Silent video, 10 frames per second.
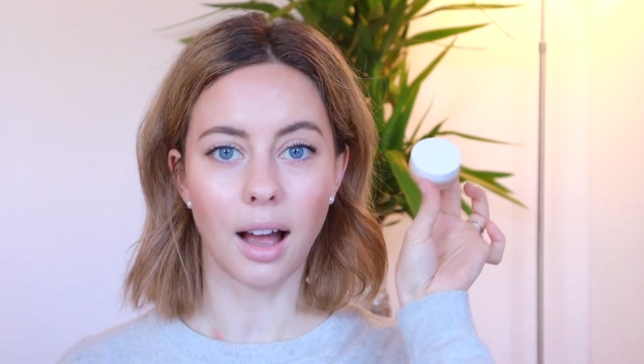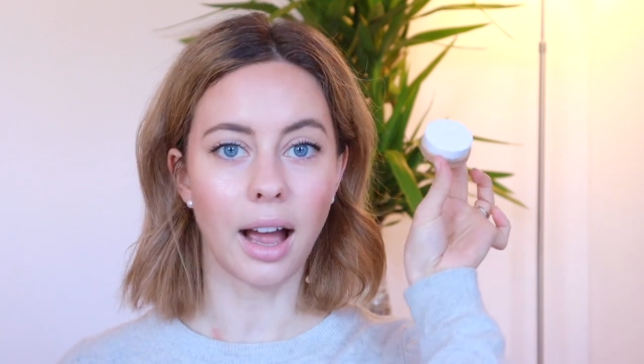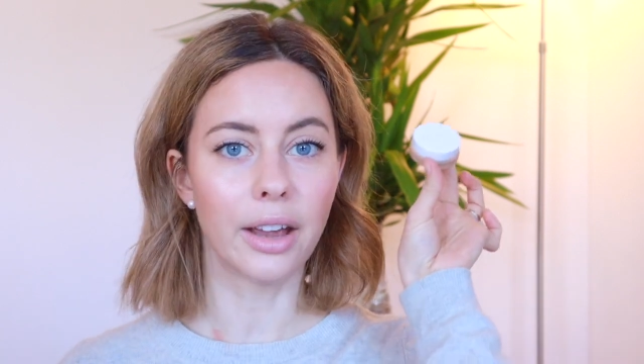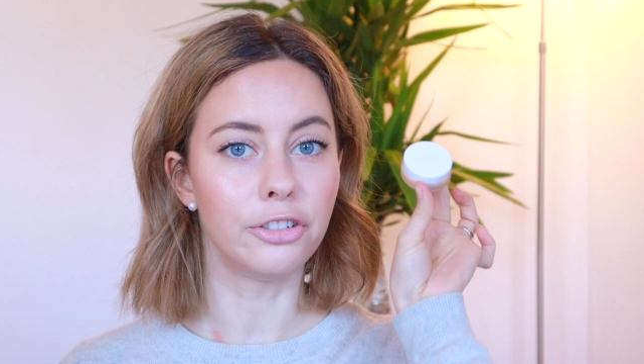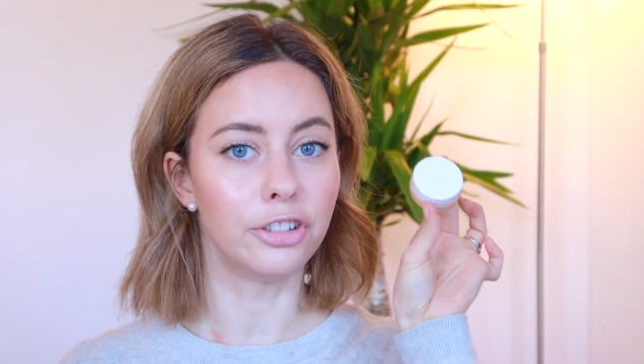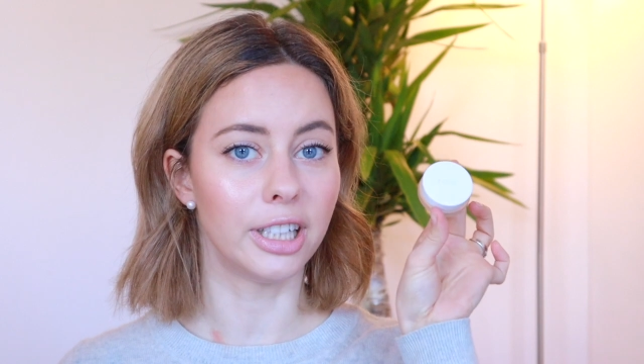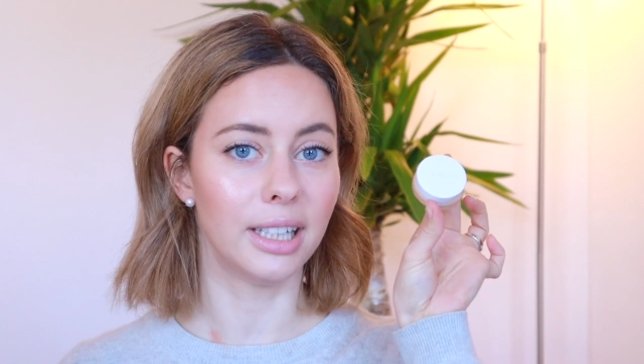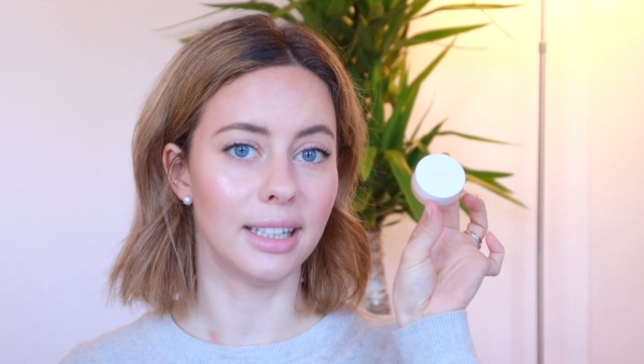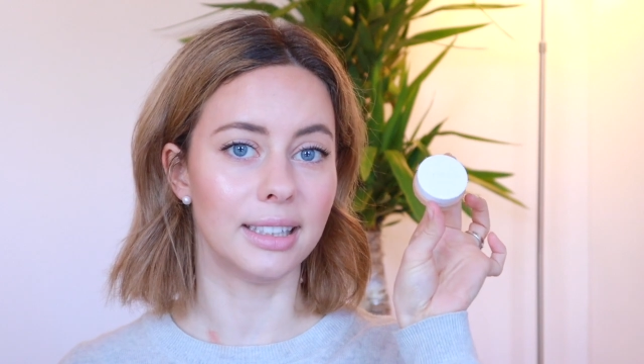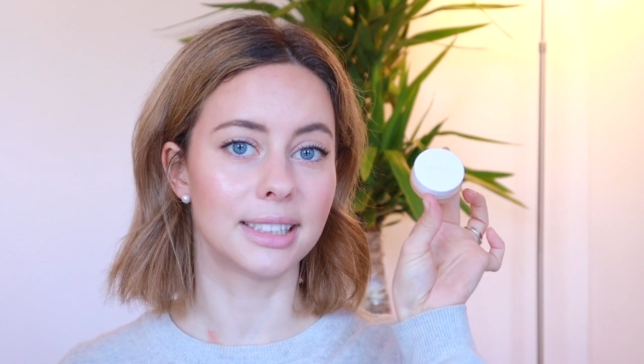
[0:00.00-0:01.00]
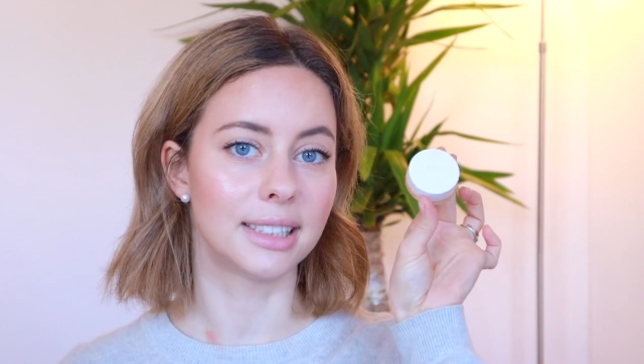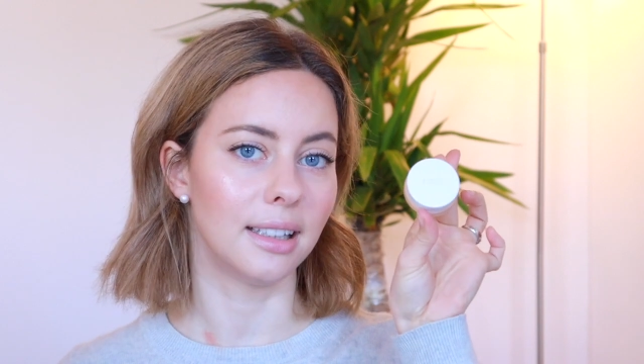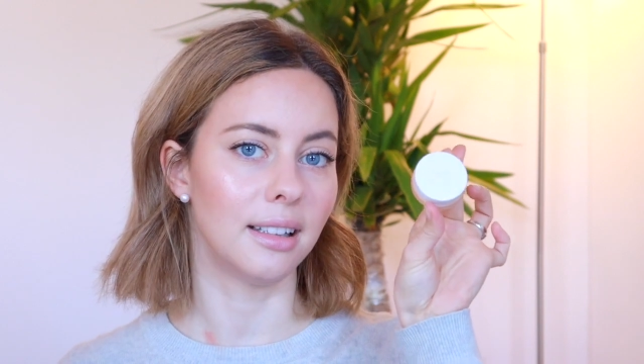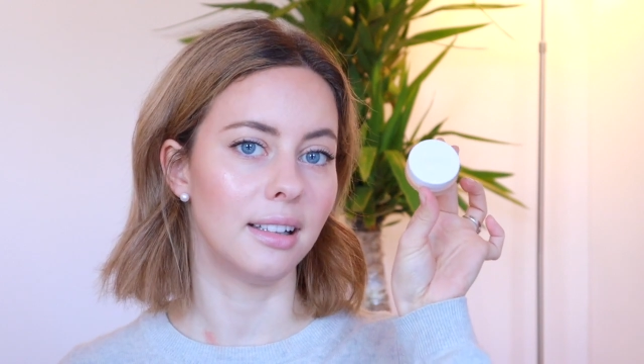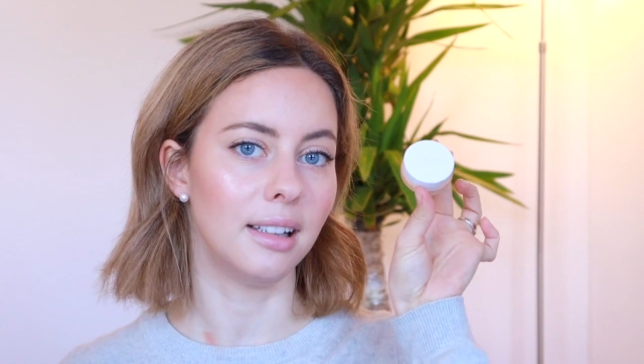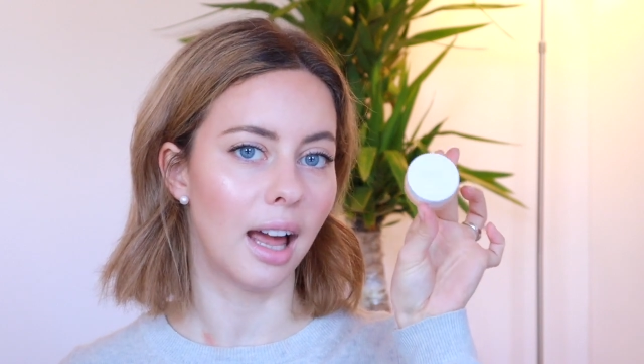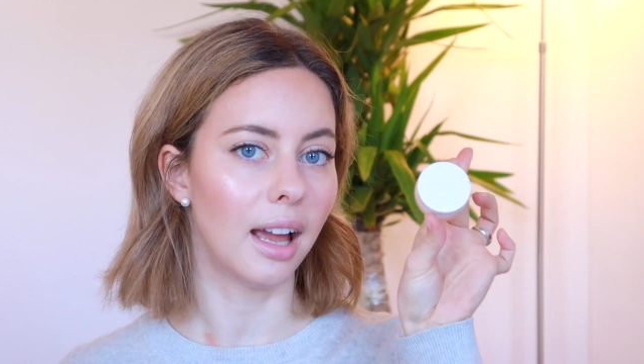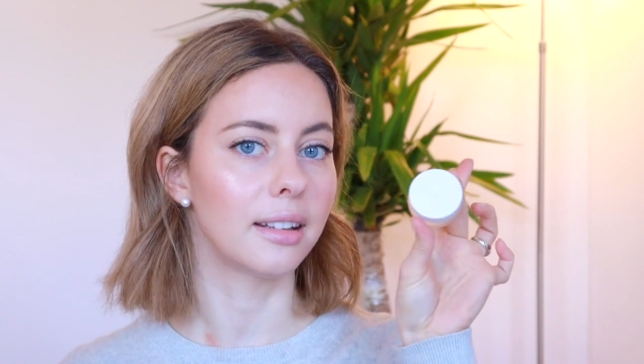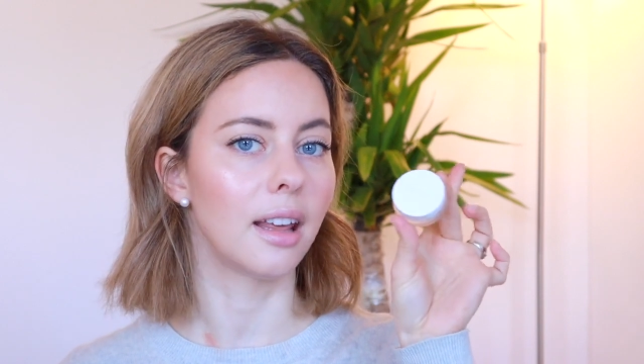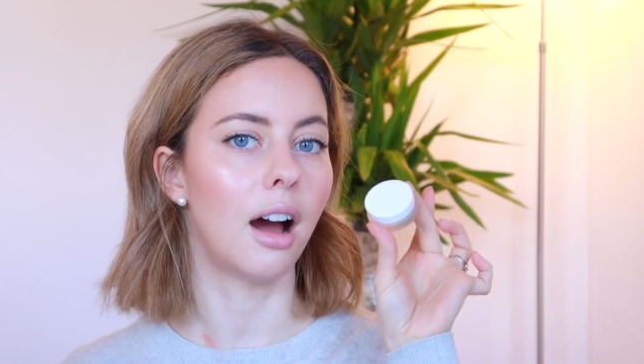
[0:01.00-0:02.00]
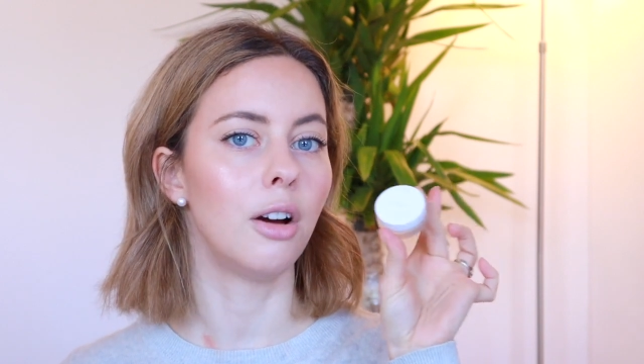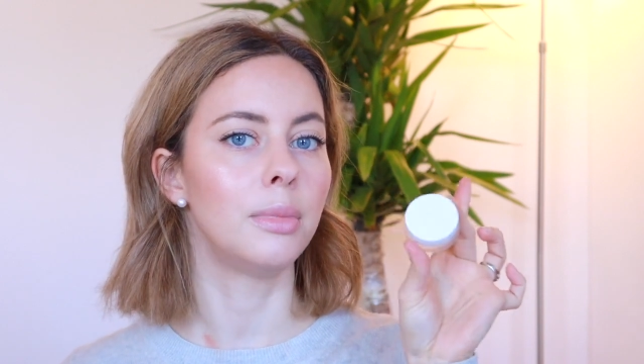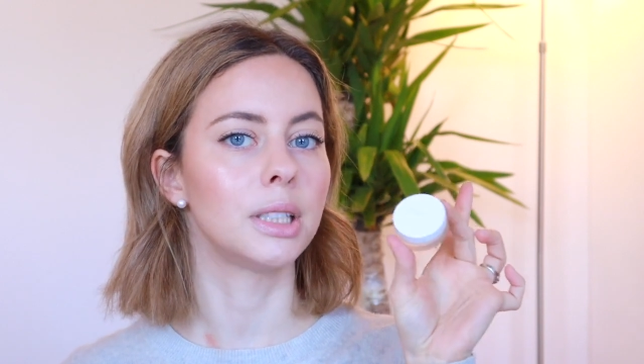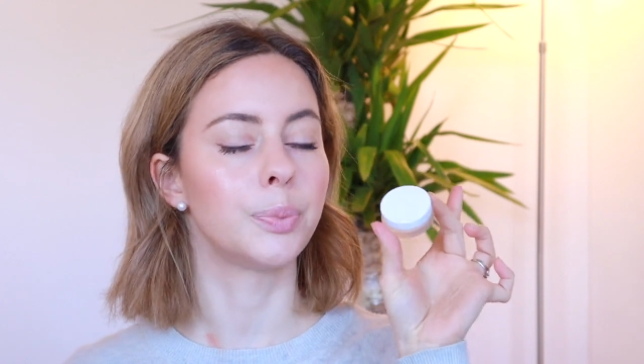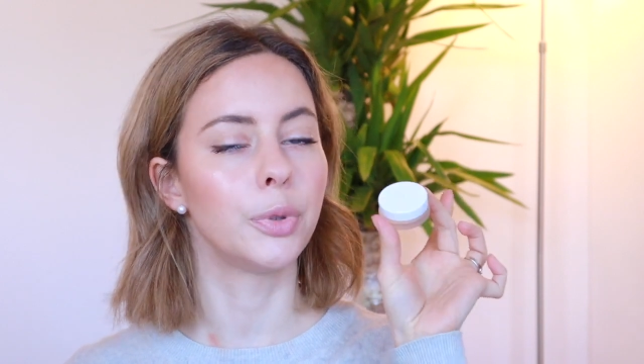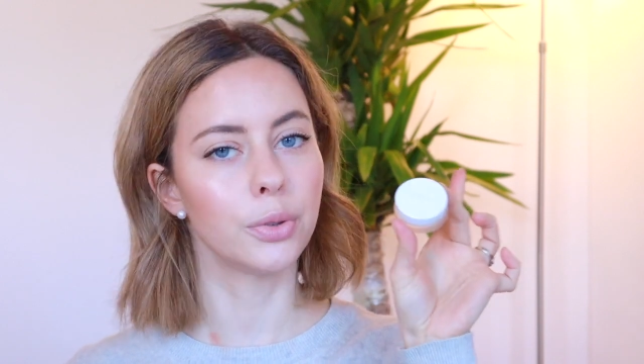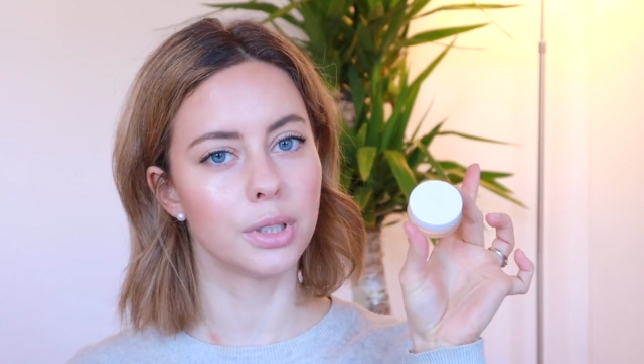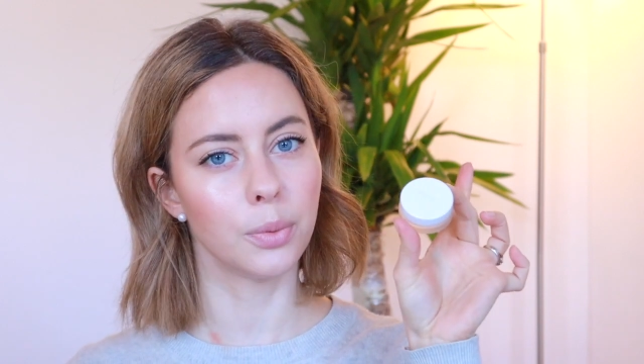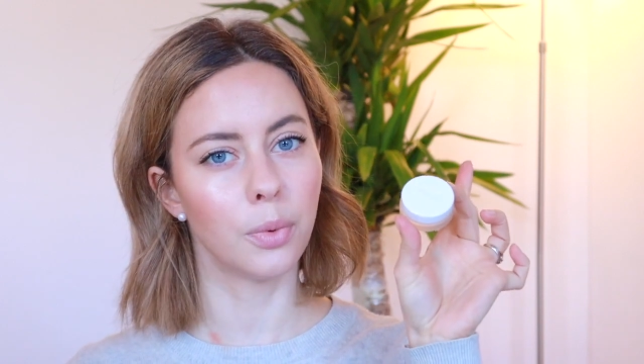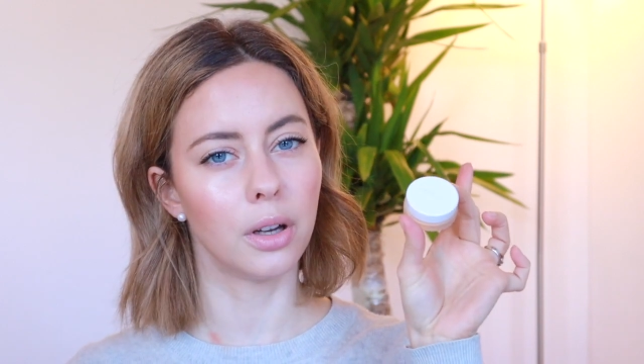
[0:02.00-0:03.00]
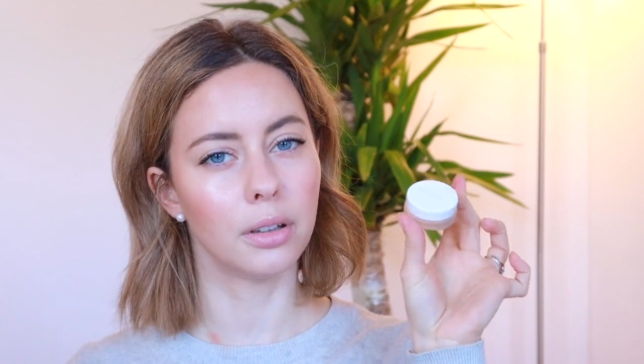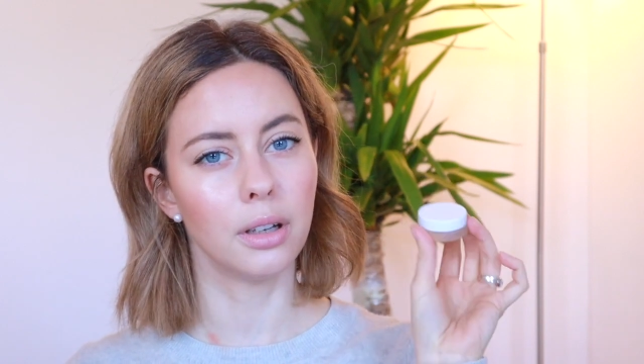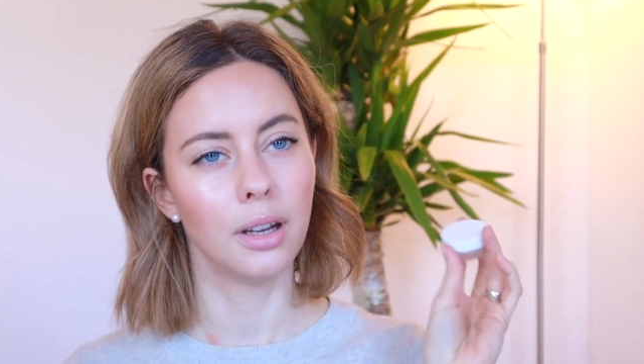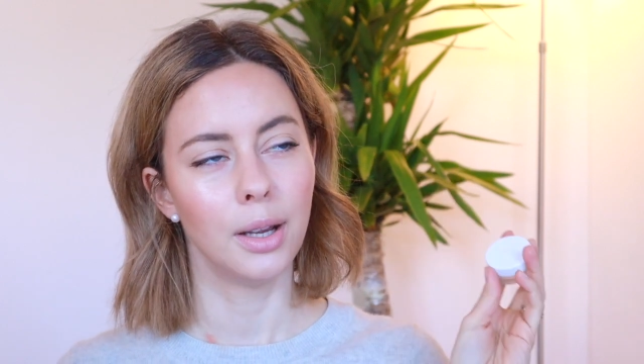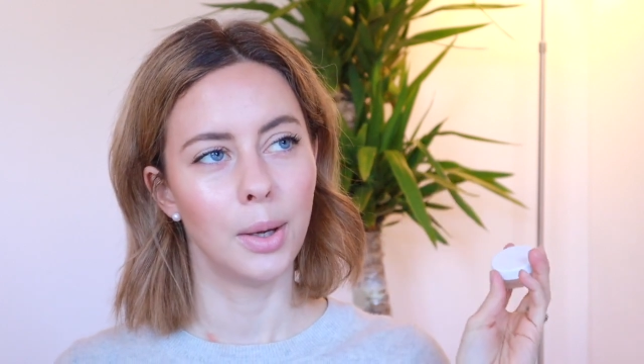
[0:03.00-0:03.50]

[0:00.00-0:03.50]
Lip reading: I really still like the RMS Beauty one,